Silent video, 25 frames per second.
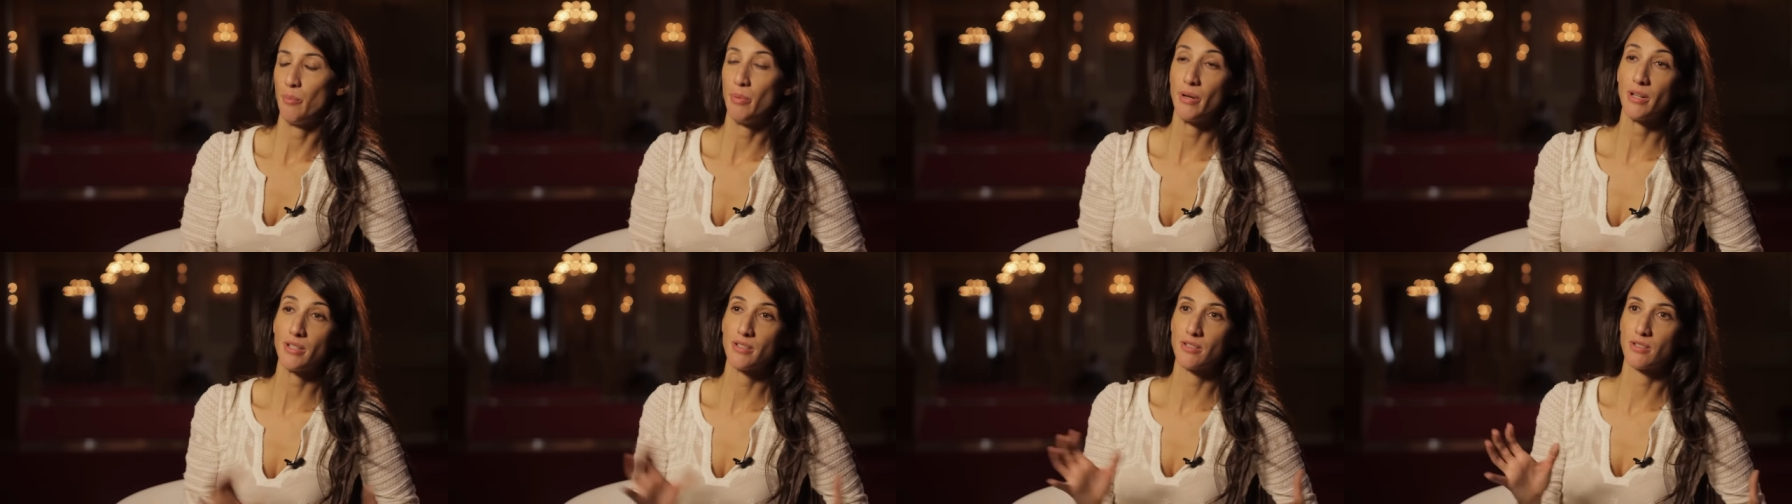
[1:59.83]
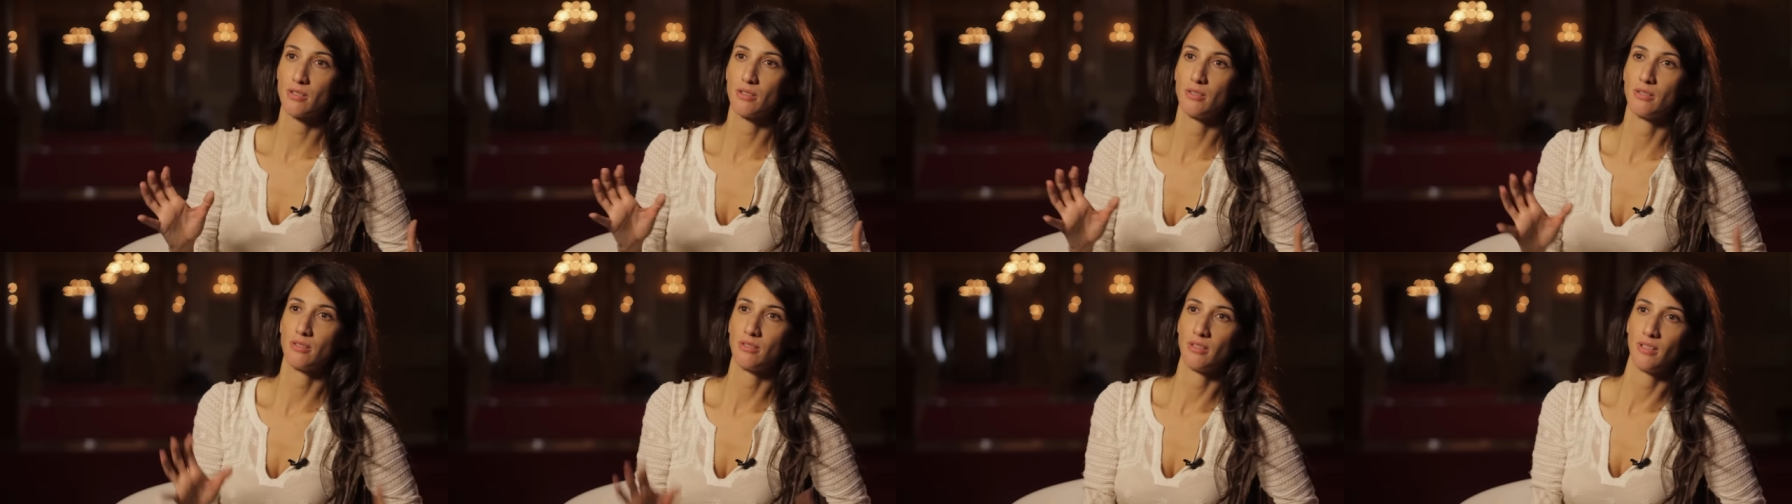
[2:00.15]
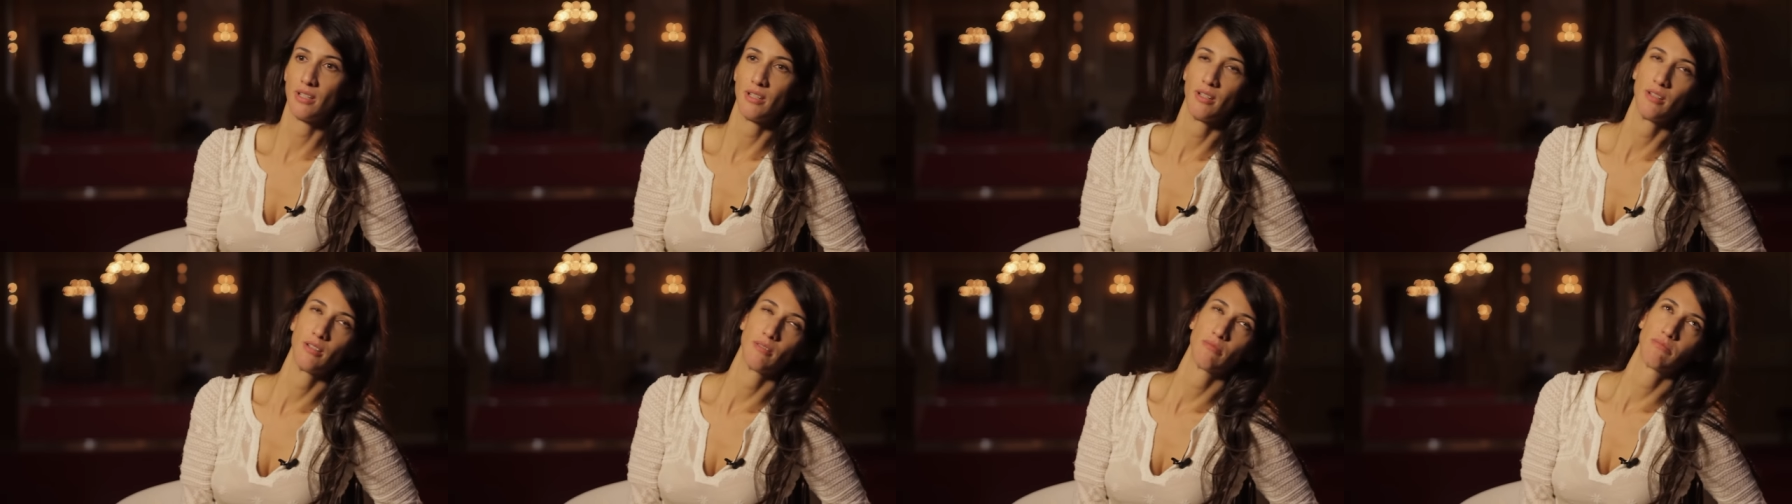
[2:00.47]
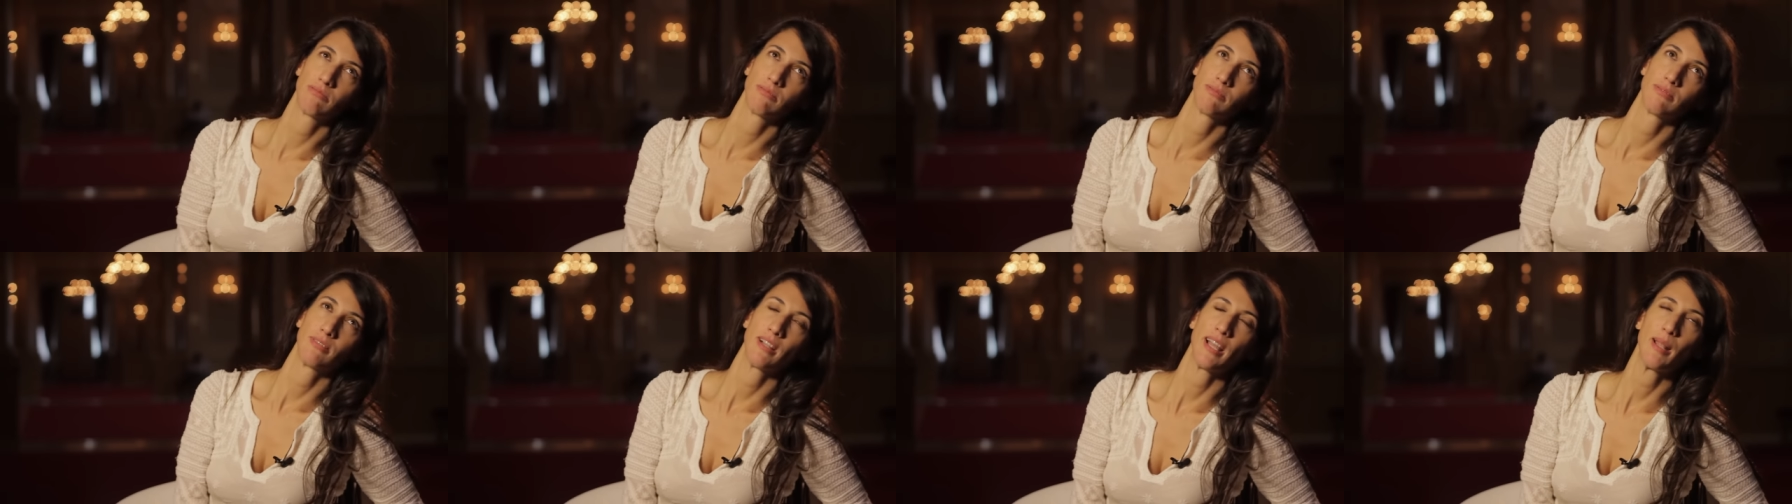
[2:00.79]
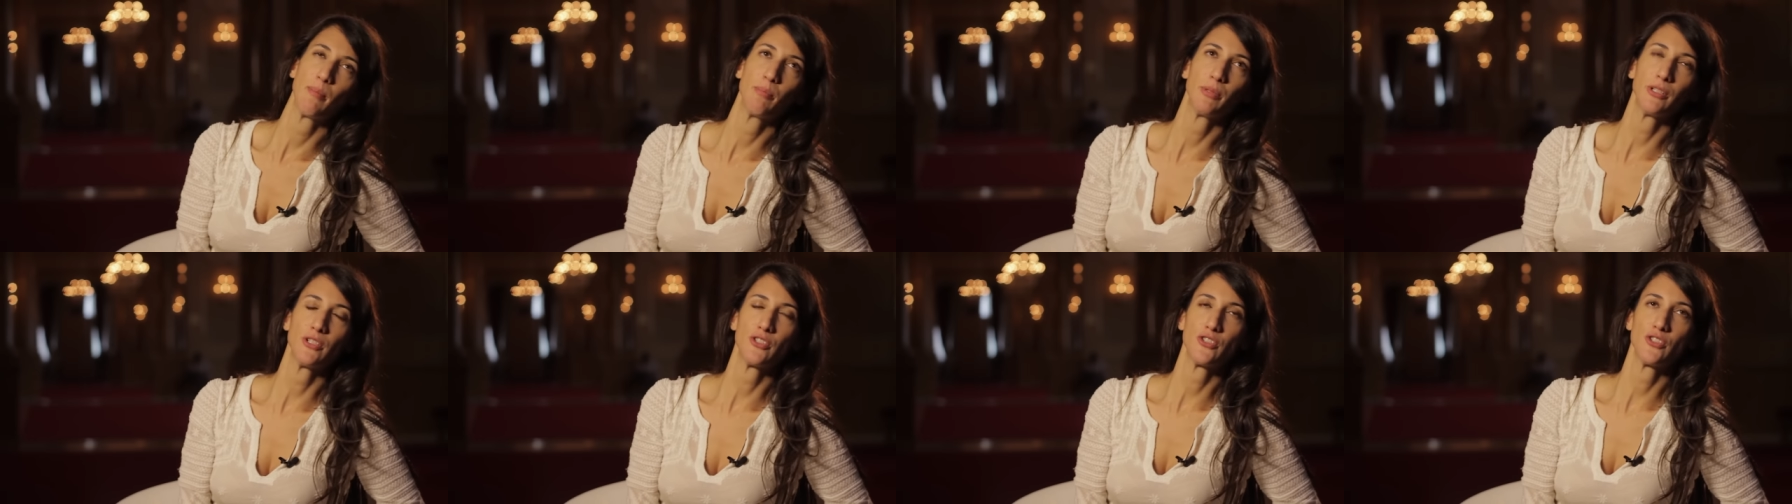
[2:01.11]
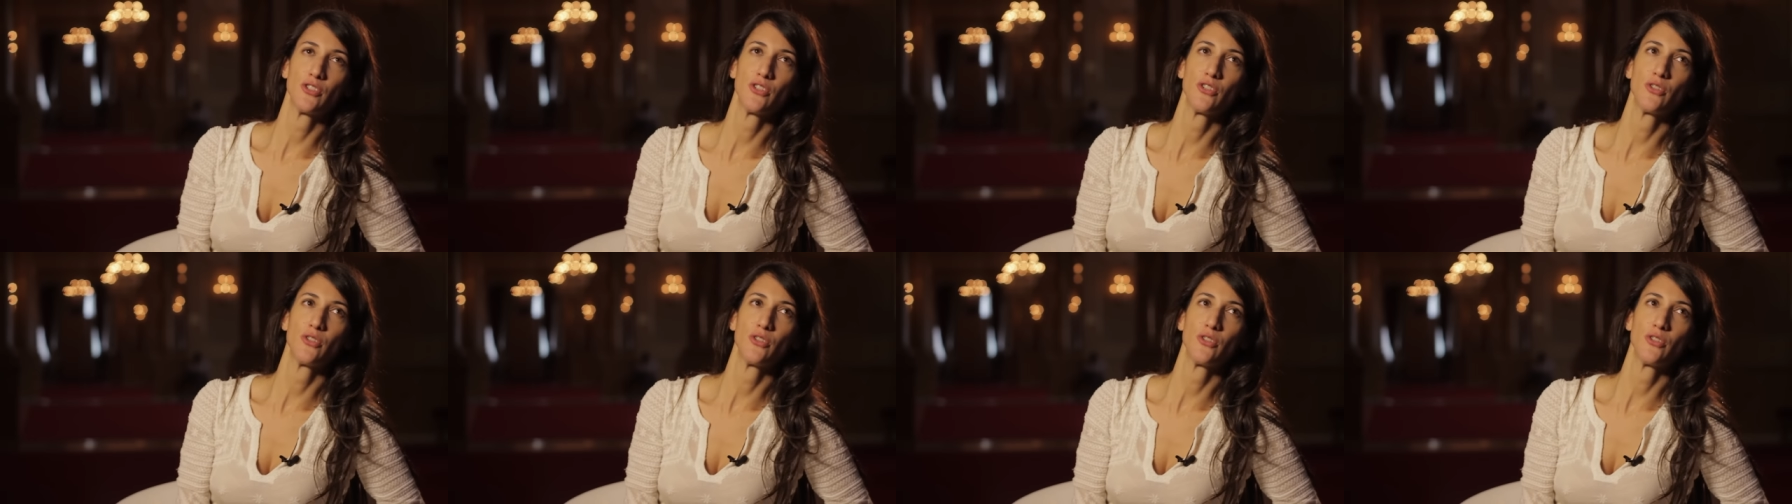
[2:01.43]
puzzle, of, and plus